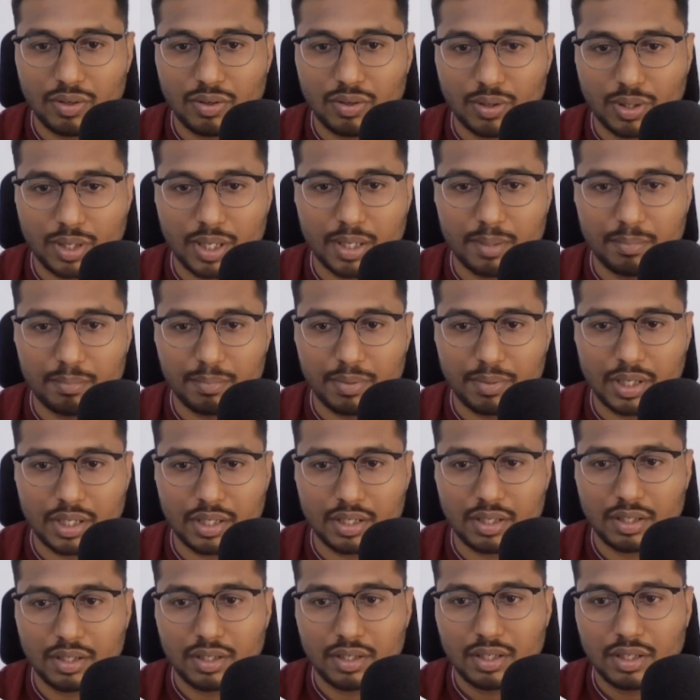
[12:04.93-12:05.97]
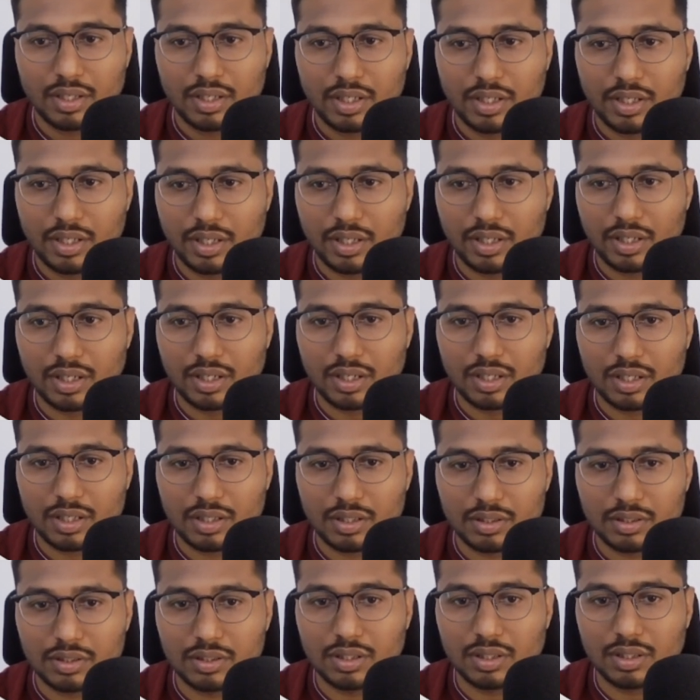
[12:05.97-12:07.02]
Okay, but here
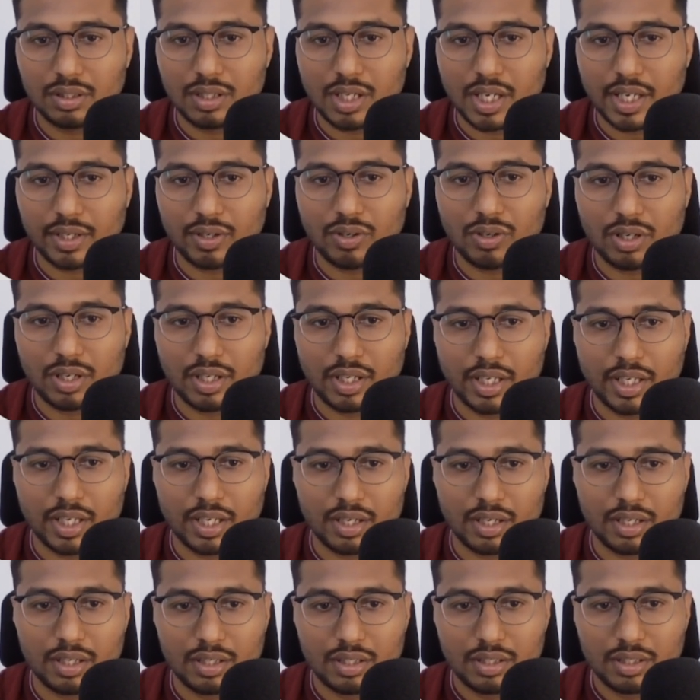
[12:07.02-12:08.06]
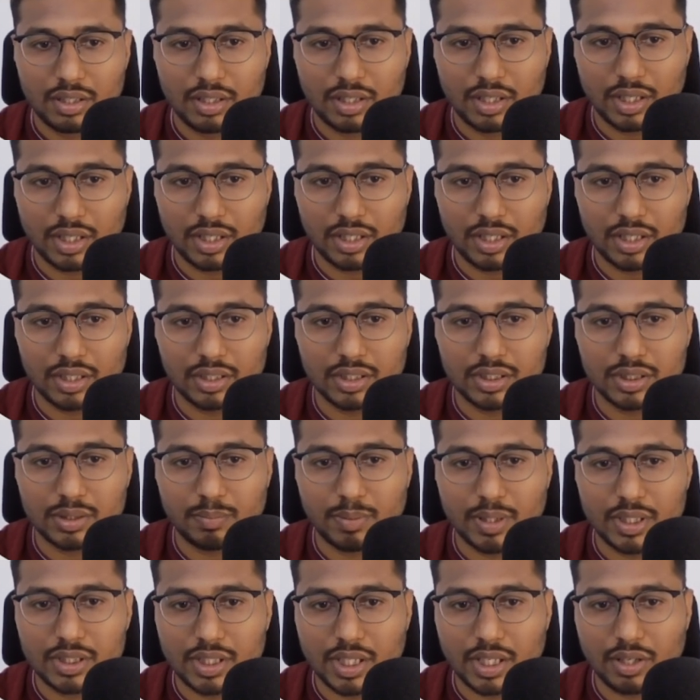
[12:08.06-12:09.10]
I got an error, and this is
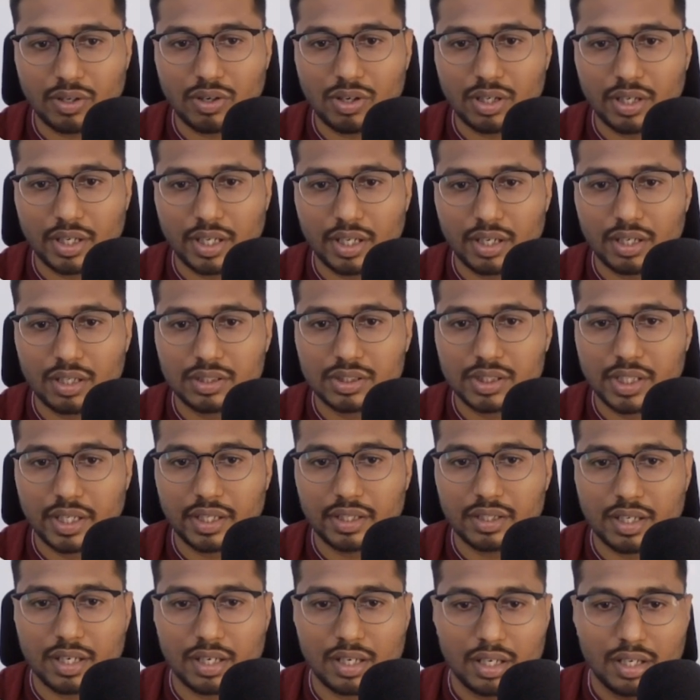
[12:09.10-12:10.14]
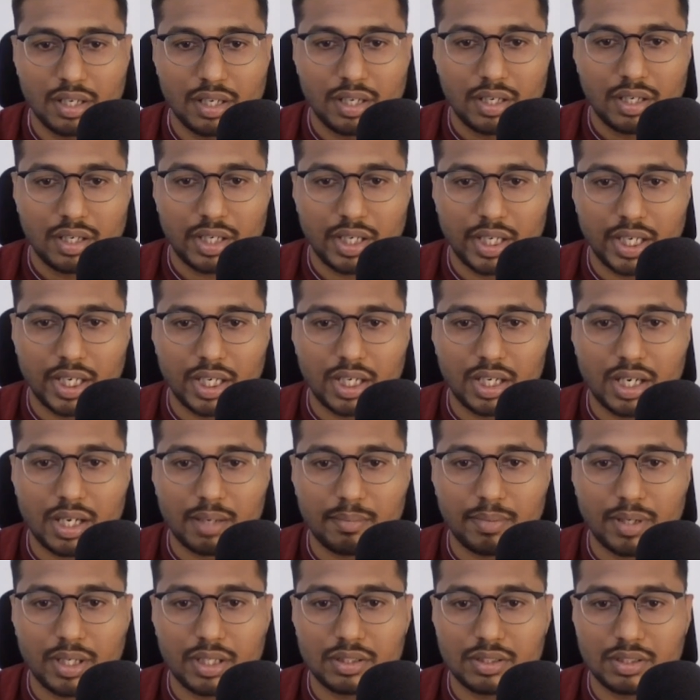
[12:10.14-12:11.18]
place I got an error saying that
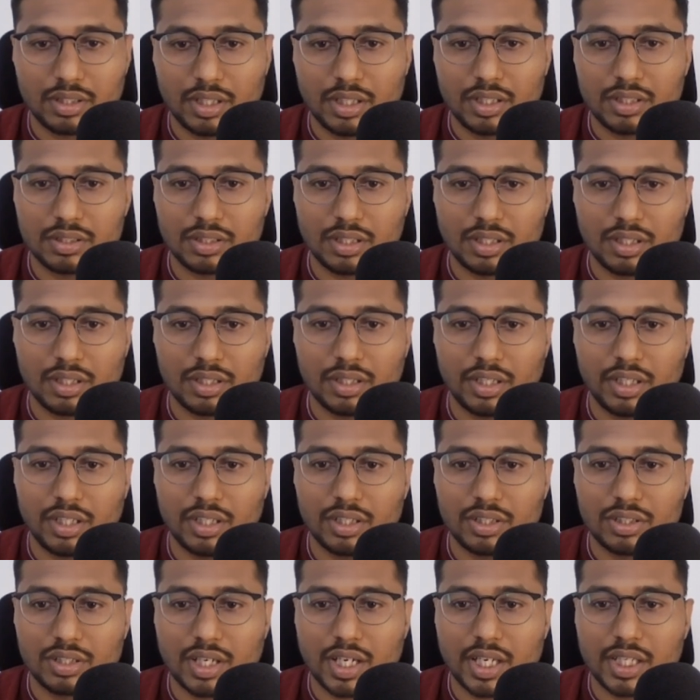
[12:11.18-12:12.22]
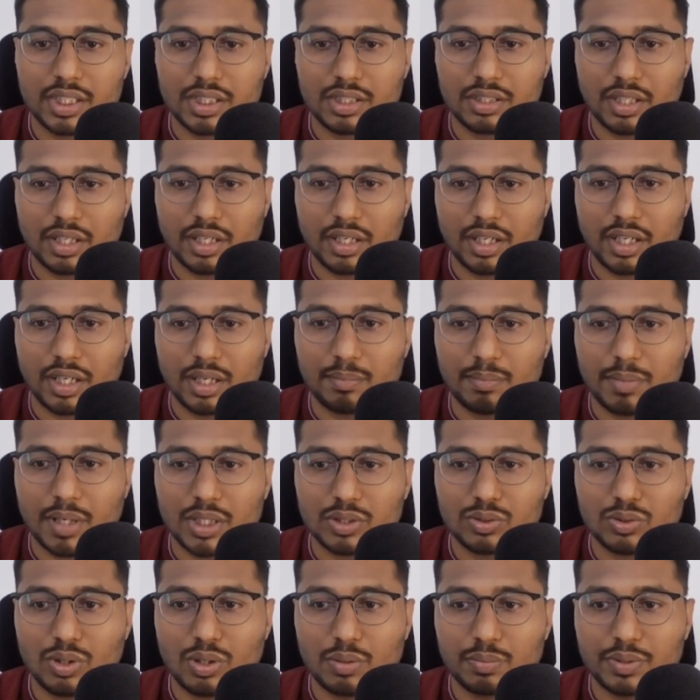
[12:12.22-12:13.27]
database is uninitialized and a
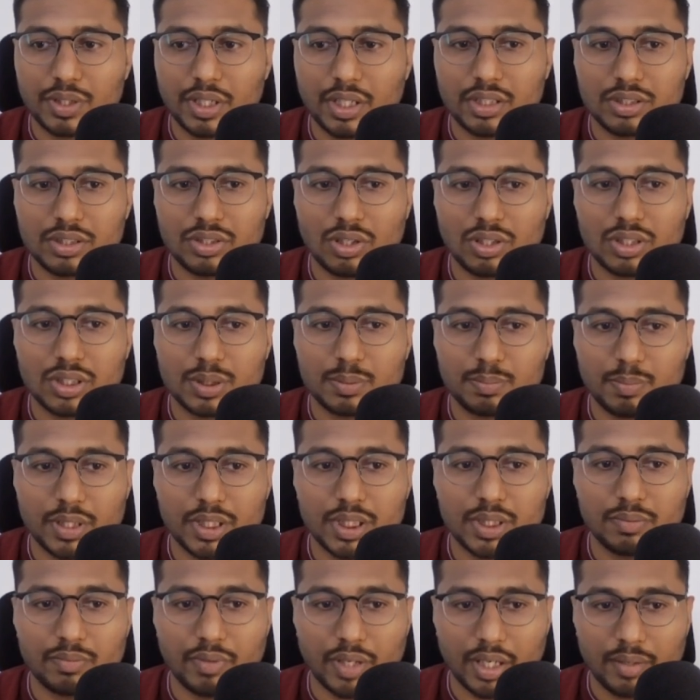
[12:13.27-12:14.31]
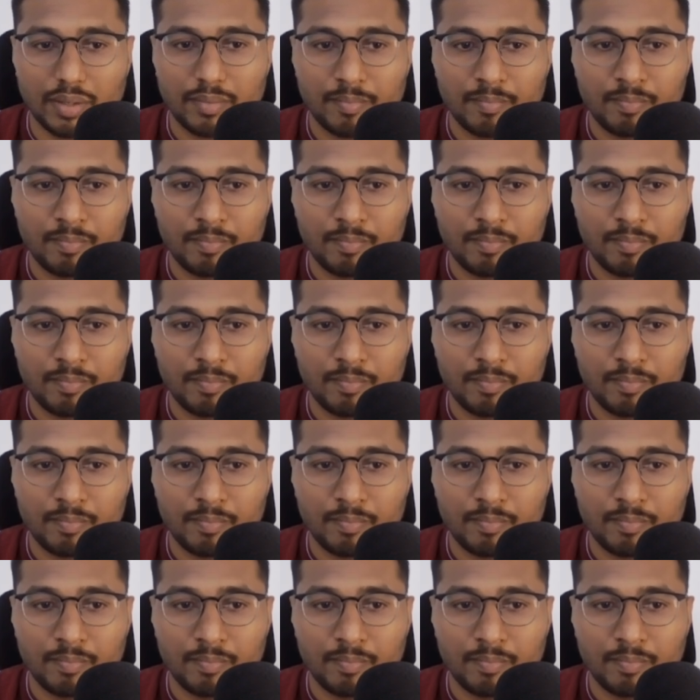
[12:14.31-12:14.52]
password option is not specified.